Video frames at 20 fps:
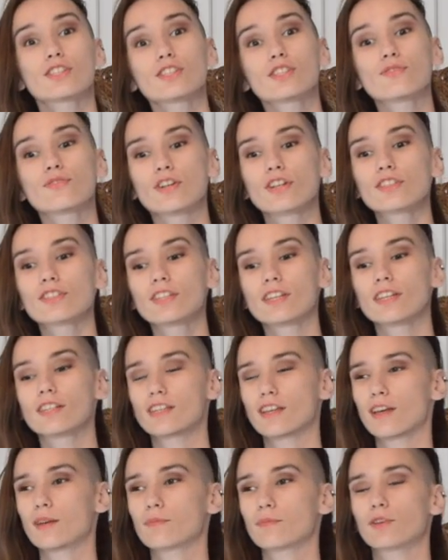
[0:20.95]
this first because
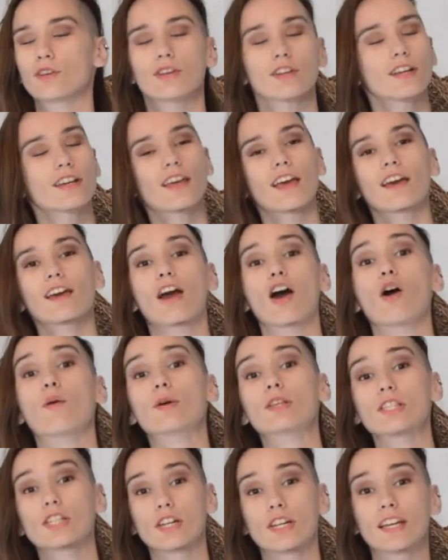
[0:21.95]
I'm going to get
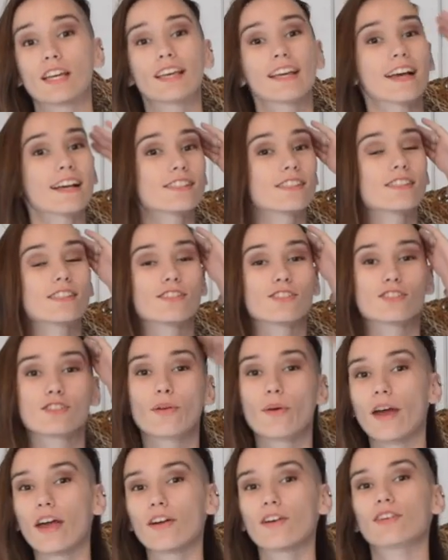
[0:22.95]
comments on it. Yes, there's
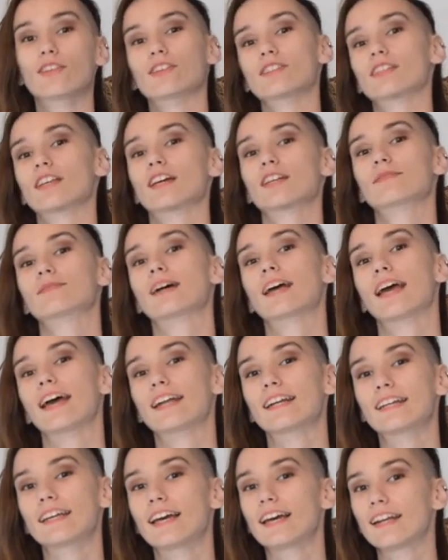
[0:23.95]
no hair on the side of my
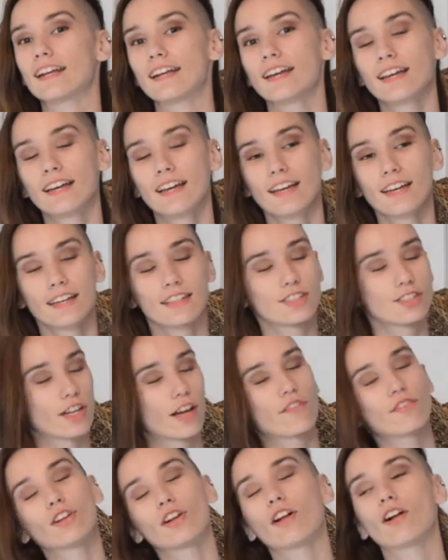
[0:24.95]
head again.
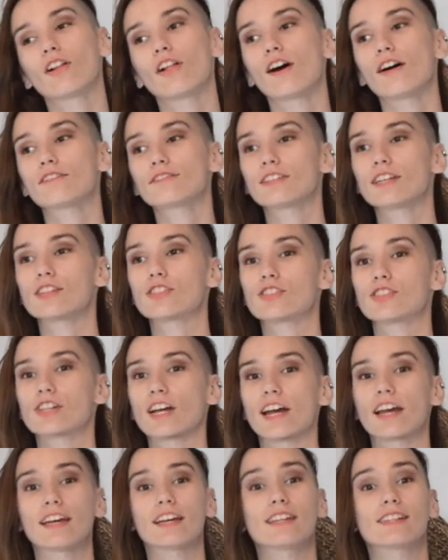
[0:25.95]
Shaved it all off
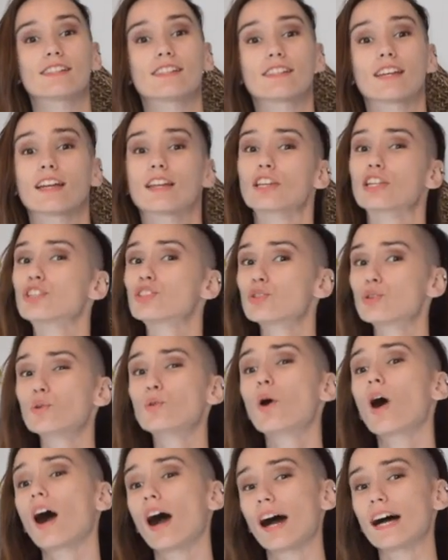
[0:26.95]
yesterday. It is getting
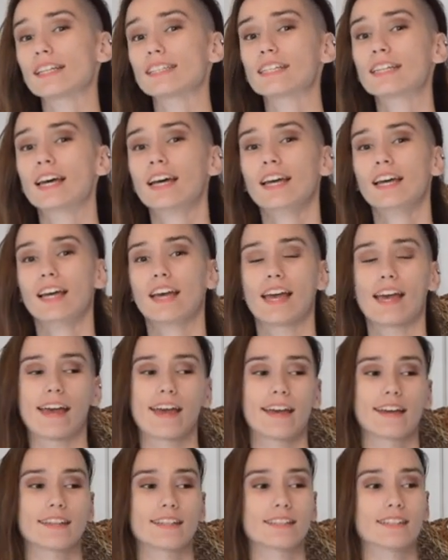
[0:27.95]
too hot,
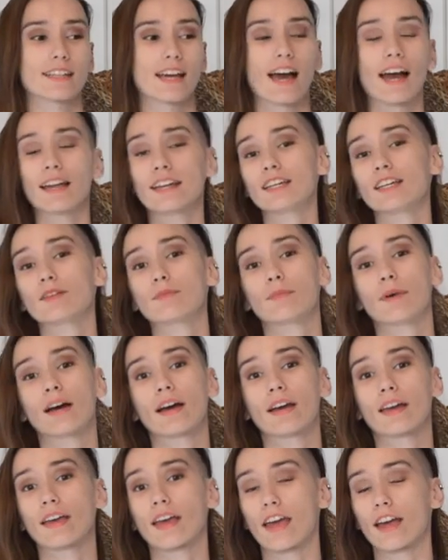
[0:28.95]
and I need
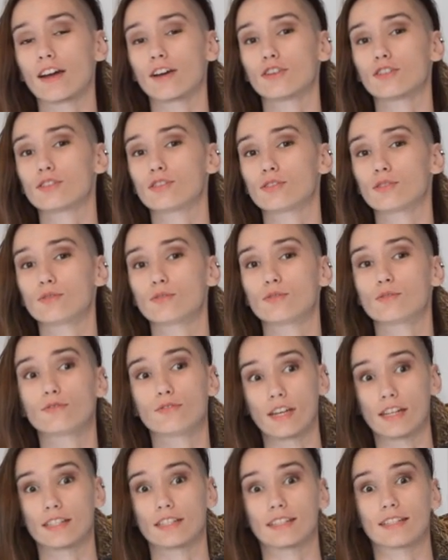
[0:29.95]
my hair to
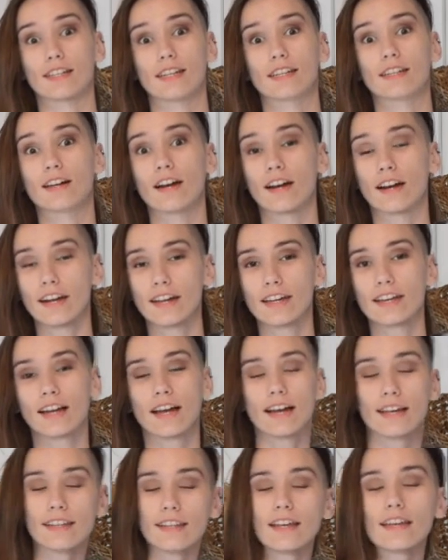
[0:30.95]
ventilate, all right?
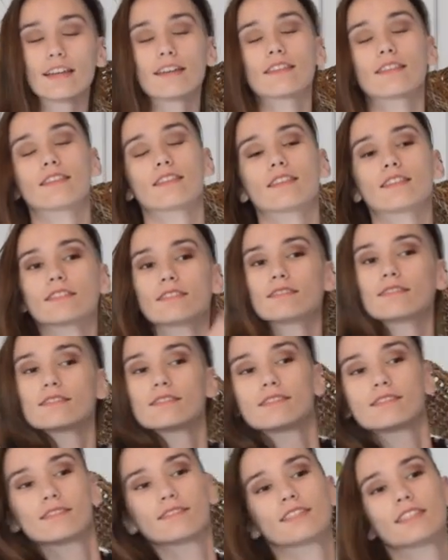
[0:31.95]
I
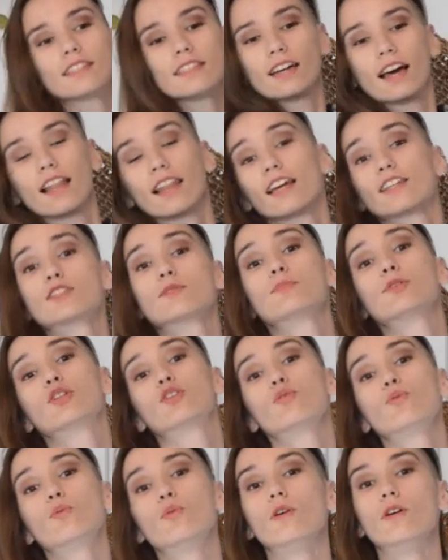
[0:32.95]
like to be
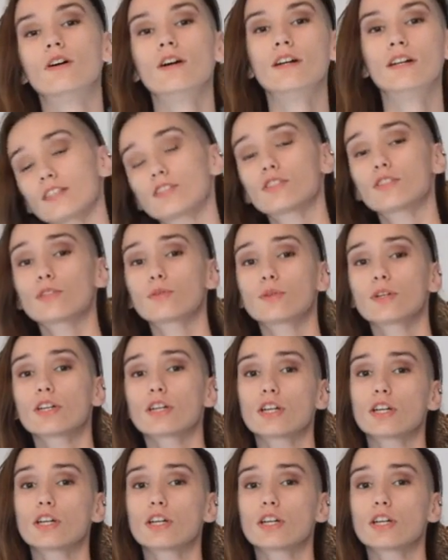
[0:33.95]
cool. So we're gonna